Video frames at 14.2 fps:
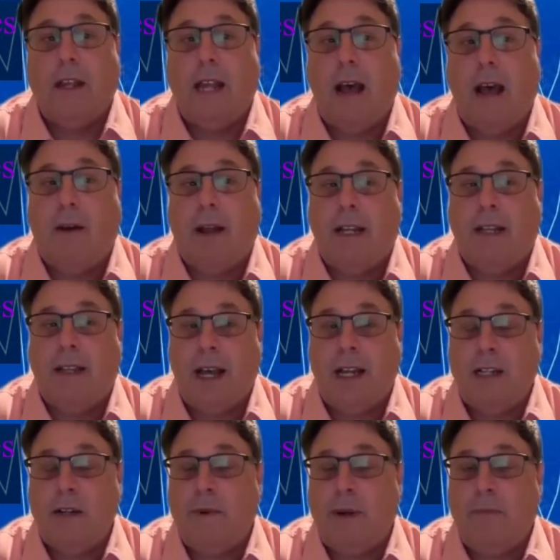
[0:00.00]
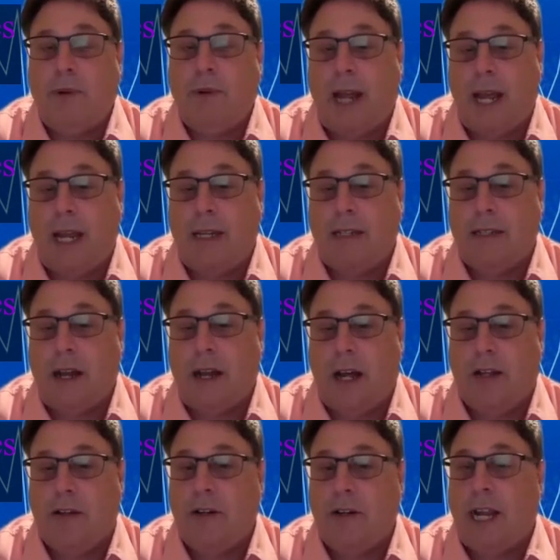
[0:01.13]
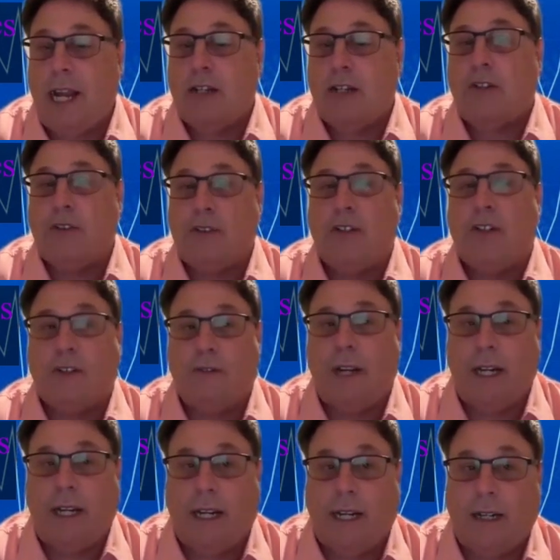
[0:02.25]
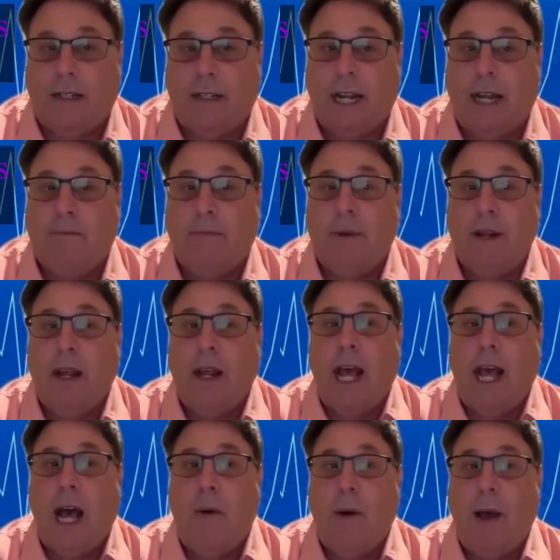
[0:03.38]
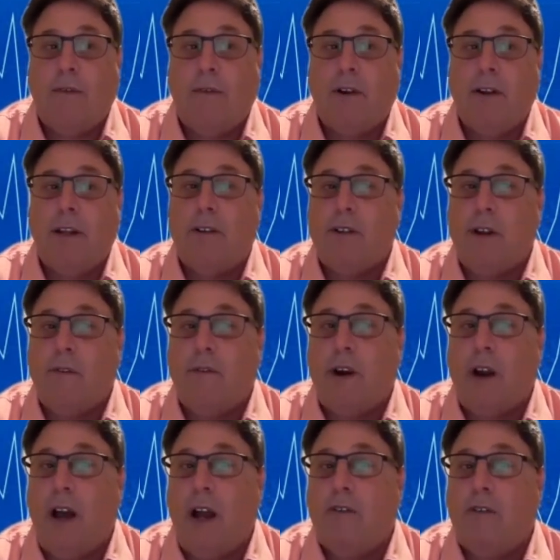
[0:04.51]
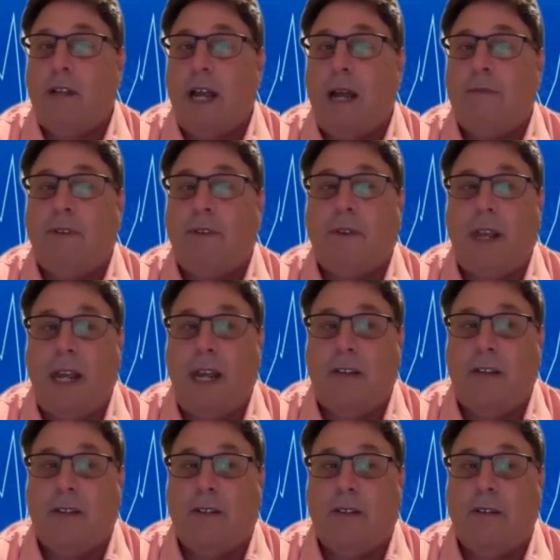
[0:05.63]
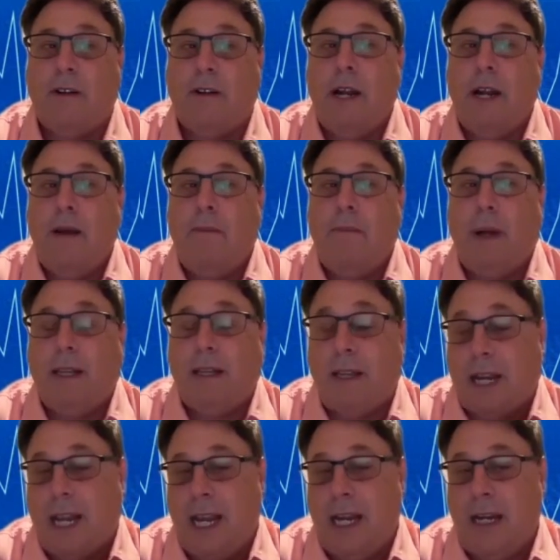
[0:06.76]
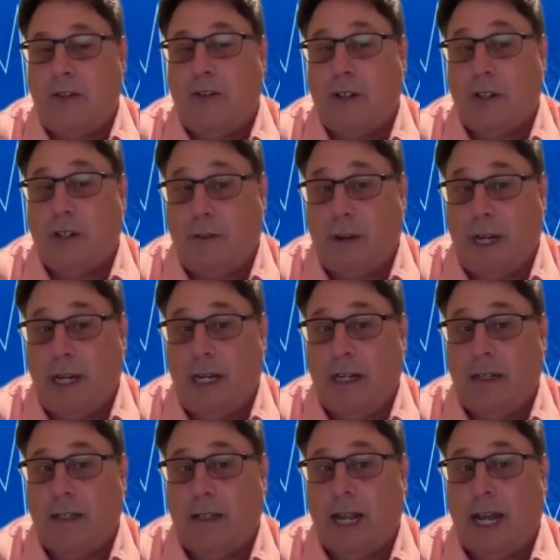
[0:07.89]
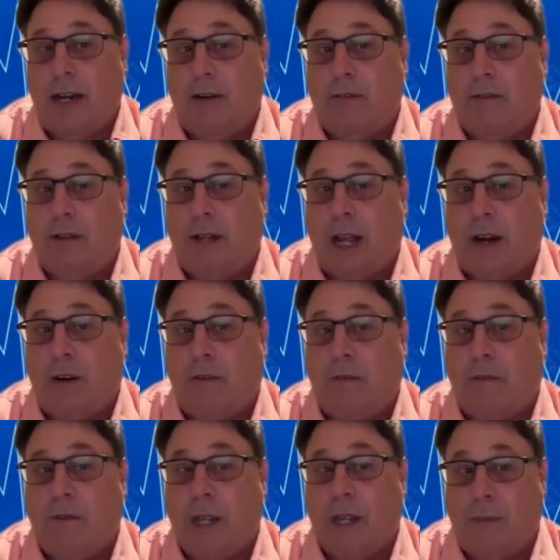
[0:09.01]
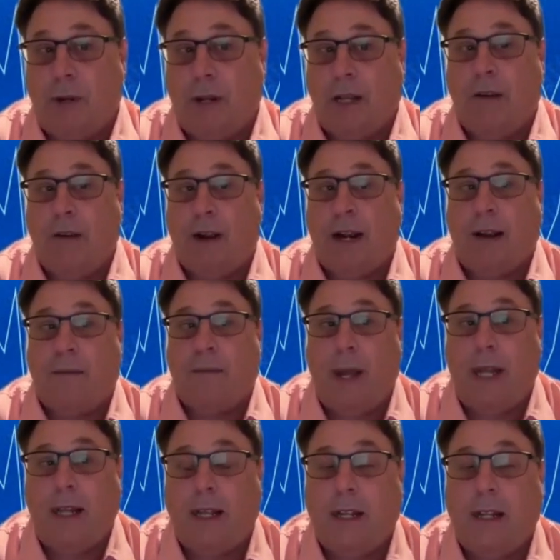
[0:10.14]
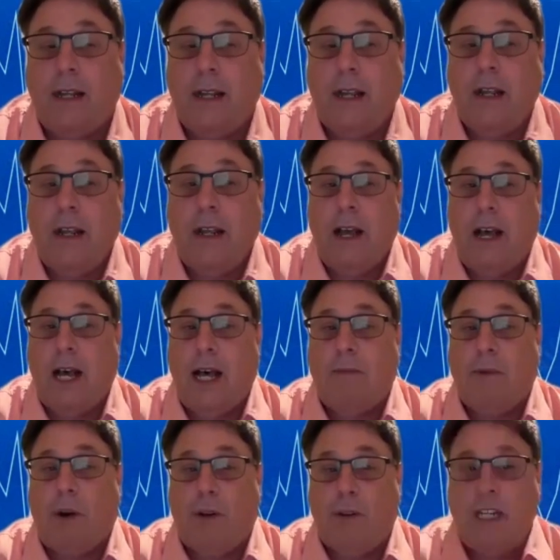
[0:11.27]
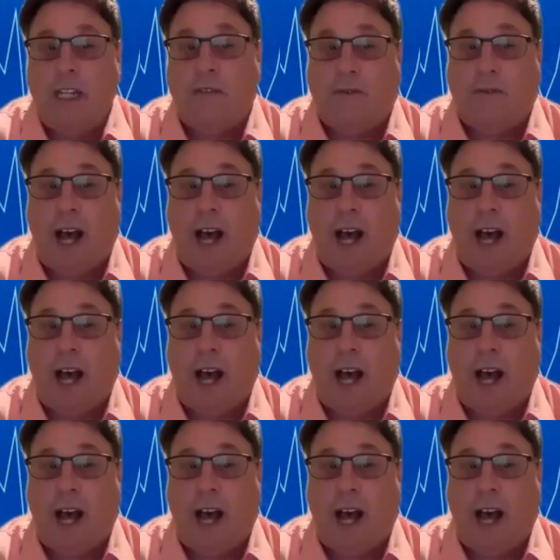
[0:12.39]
Now, it doesn't replace other cancer screenings. And however, there's over 100 types of cancer, but the cancer screenings that are typically recommended are these